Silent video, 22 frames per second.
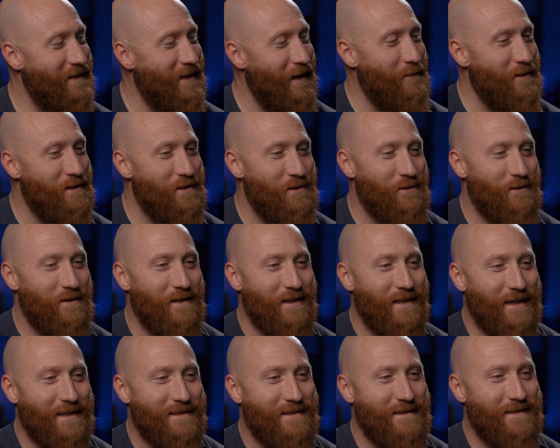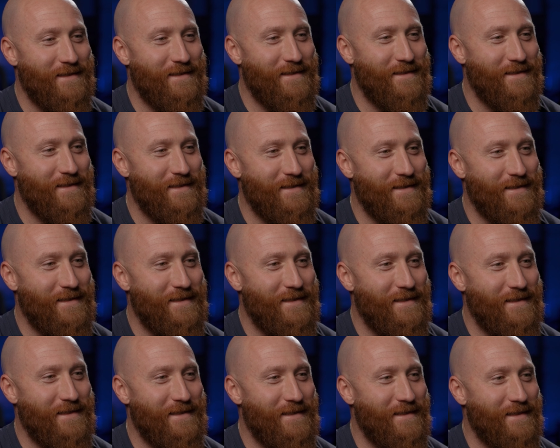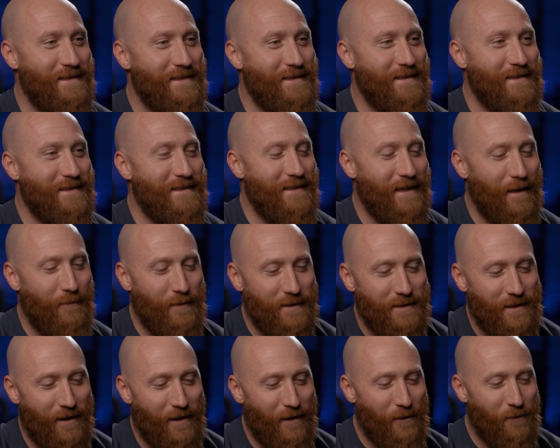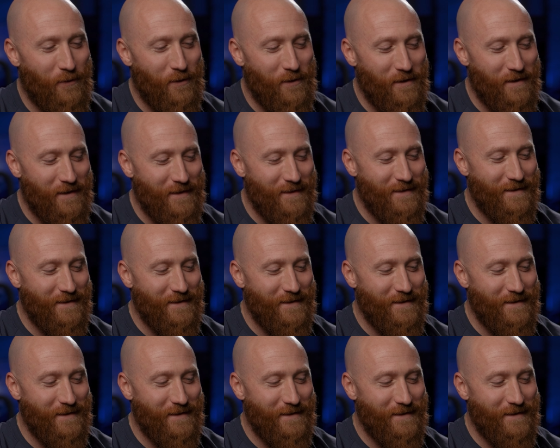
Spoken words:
I'm a shoe collector. I'm a dog owner.